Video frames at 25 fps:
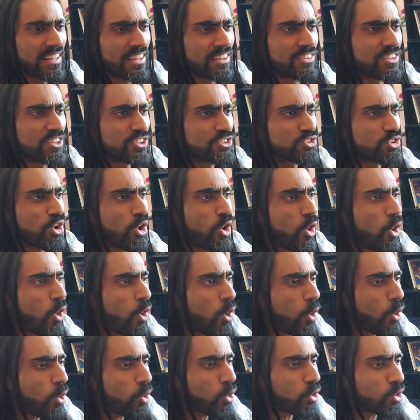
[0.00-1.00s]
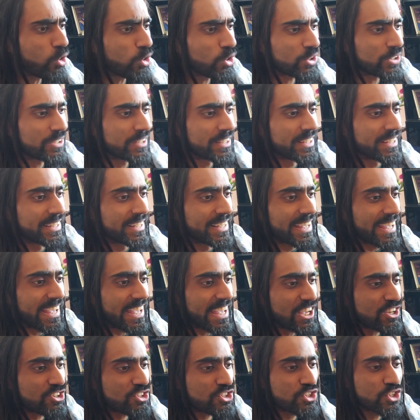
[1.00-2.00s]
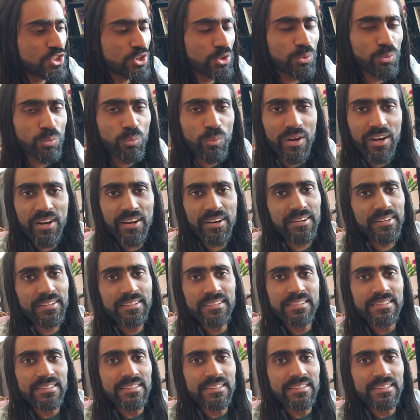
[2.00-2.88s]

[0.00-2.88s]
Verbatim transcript: this whole issue where